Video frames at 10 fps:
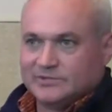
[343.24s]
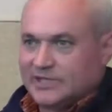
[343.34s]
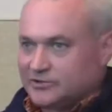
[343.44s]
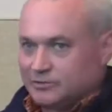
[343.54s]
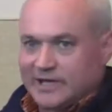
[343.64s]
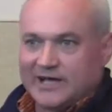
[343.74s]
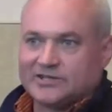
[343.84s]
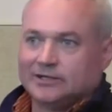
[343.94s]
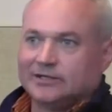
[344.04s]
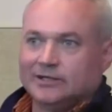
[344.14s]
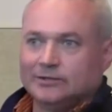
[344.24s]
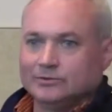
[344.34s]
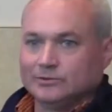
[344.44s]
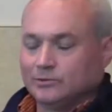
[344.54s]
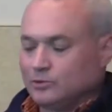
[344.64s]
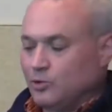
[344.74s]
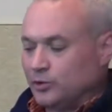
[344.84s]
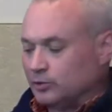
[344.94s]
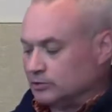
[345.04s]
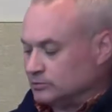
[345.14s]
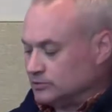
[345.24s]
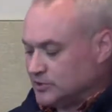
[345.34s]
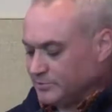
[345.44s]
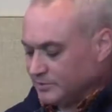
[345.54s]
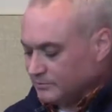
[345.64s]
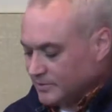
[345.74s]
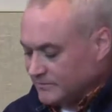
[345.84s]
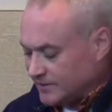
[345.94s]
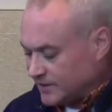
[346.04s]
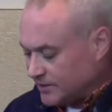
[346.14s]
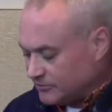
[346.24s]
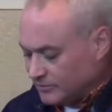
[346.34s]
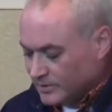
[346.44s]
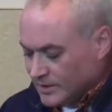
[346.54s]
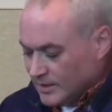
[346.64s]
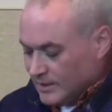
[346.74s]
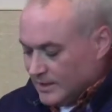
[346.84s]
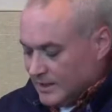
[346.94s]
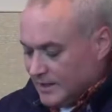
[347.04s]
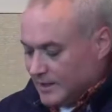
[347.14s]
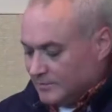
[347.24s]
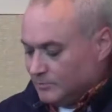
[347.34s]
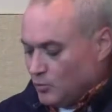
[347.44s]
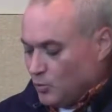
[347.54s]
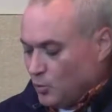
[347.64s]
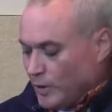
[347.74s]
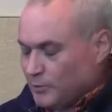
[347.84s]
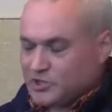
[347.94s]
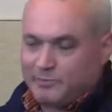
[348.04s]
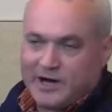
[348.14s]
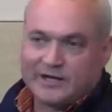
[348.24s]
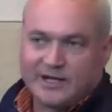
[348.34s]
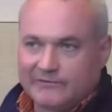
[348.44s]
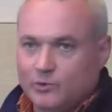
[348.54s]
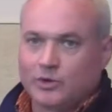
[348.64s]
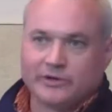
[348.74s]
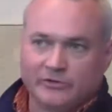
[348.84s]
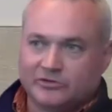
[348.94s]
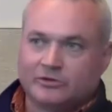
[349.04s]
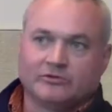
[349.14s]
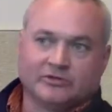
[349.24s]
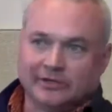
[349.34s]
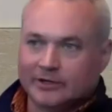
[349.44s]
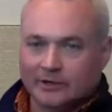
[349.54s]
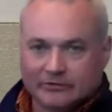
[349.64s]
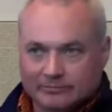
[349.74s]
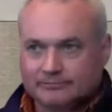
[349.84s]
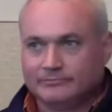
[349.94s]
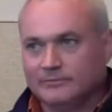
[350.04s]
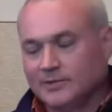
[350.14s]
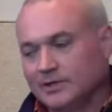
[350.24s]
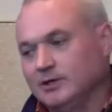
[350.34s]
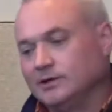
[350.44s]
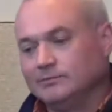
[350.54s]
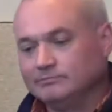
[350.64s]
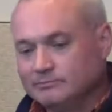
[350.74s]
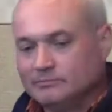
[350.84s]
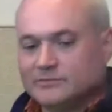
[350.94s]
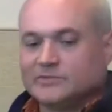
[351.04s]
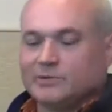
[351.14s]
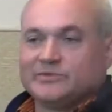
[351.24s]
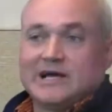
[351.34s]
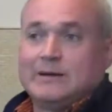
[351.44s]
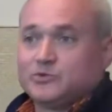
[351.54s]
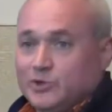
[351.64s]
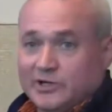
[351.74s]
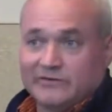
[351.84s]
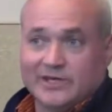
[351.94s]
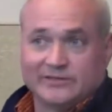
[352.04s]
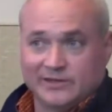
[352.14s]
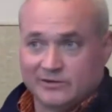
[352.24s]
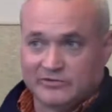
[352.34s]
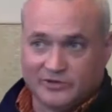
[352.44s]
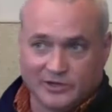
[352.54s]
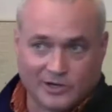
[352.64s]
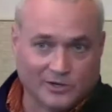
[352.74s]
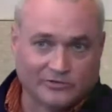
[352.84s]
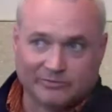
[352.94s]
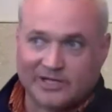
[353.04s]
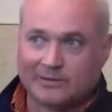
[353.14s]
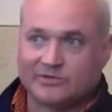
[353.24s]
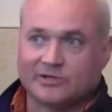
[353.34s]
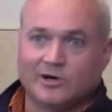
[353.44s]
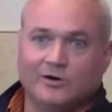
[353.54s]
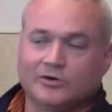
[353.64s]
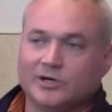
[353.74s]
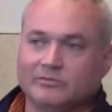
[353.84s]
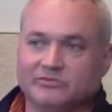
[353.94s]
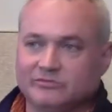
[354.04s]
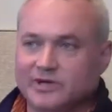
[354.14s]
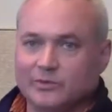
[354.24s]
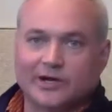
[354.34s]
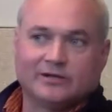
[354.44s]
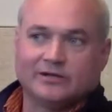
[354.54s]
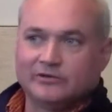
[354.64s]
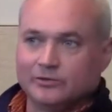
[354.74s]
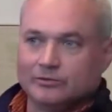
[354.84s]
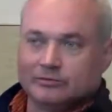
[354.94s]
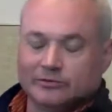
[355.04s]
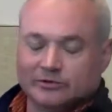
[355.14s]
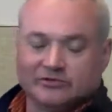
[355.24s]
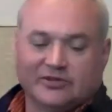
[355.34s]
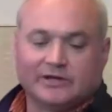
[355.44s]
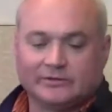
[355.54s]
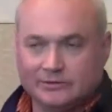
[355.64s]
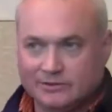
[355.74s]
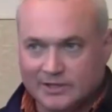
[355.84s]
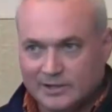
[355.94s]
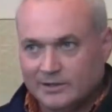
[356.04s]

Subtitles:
diesel gasoline or oil or something of that nature. We respond to every one of those NRC calls. Sometimes we don't even get the NRC call. Sometimes the call comes directly to the sector.